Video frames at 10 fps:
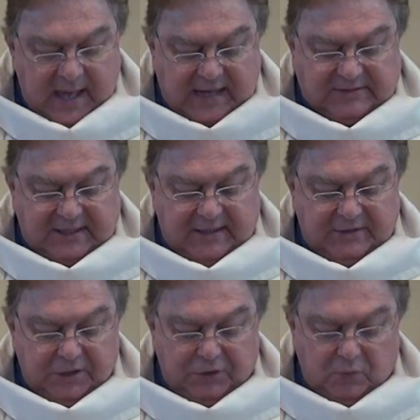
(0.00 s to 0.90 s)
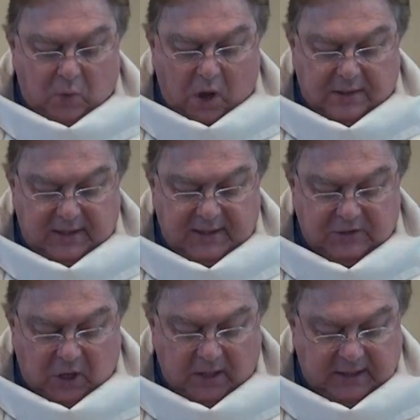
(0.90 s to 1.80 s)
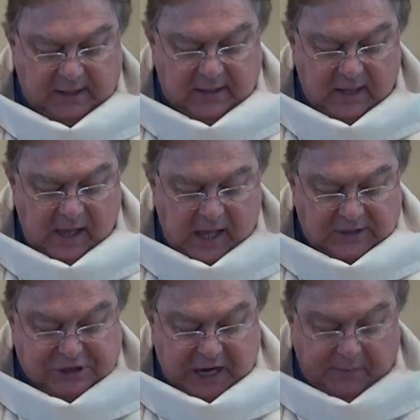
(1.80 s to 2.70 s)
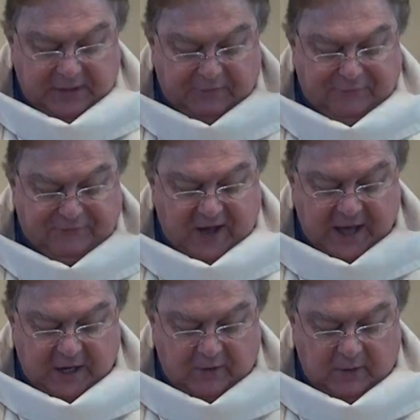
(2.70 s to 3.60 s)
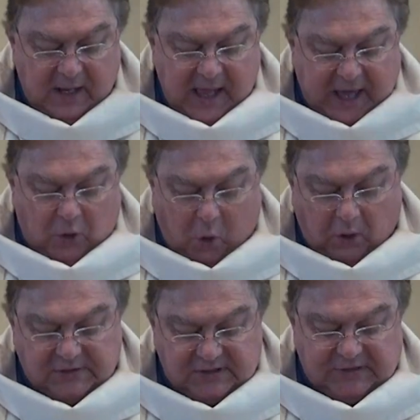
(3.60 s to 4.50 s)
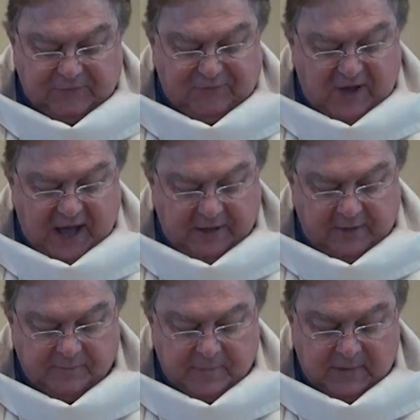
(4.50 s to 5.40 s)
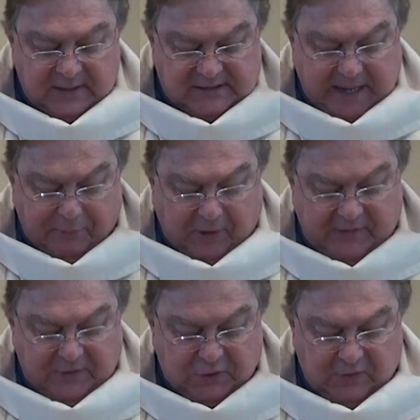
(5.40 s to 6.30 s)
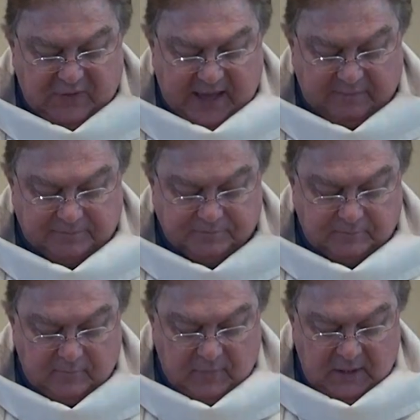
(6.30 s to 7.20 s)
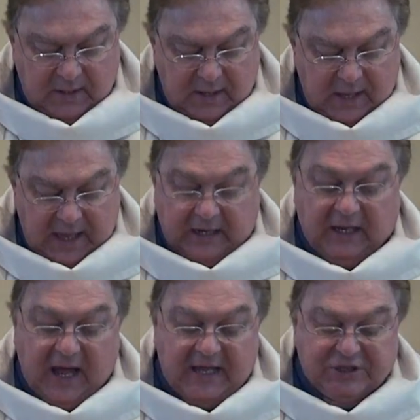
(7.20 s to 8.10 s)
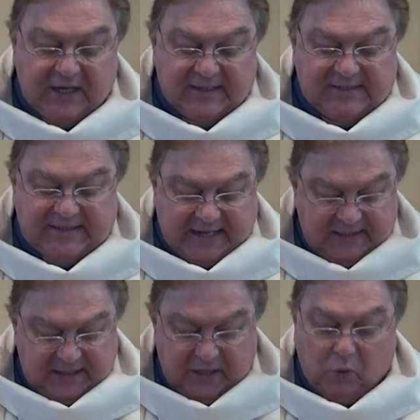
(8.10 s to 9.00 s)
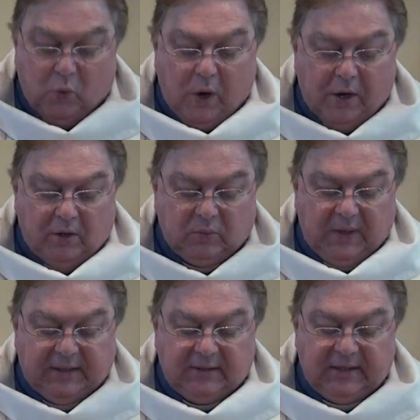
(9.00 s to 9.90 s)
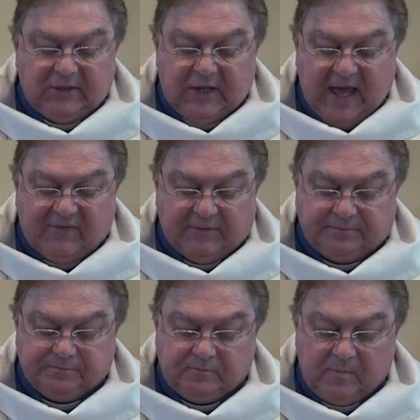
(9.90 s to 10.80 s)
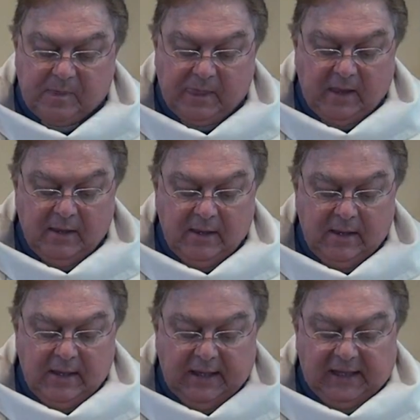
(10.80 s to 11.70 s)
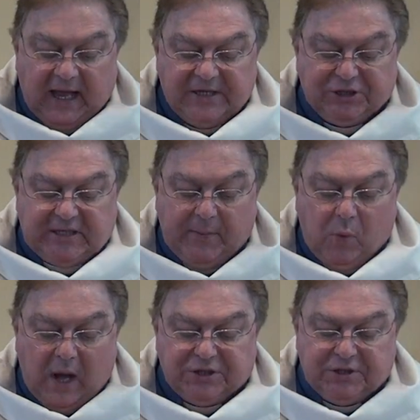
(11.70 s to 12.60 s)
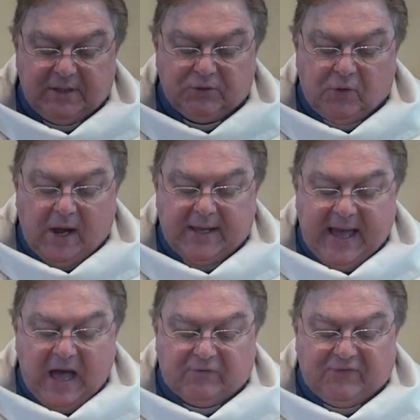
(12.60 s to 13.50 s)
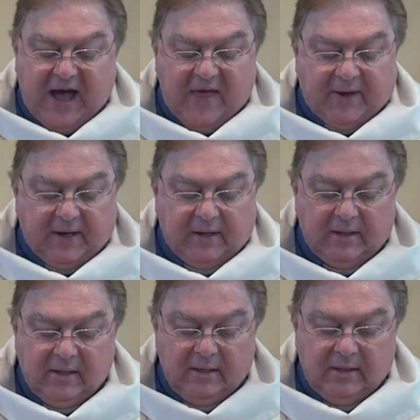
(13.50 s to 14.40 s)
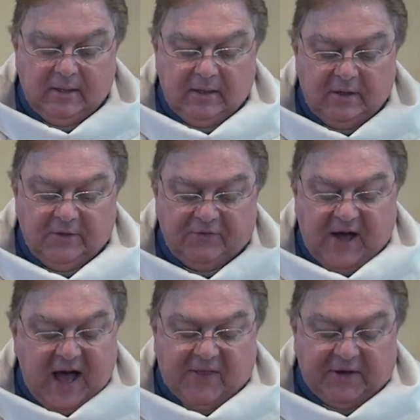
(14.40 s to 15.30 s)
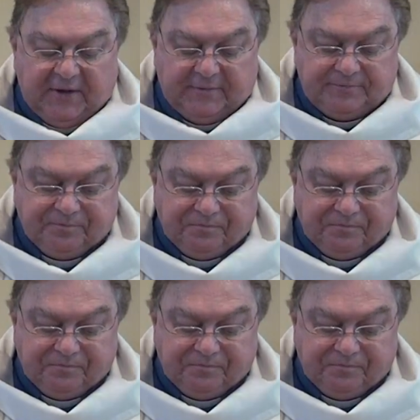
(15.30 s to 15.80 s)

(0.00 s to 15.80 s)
As they continued walking and talking, a chariot of fire and horses of fire separated the two of them. And Elijah ascended in a whirlwind into heaven. Elisha kept watching and crying out, "Father! Father!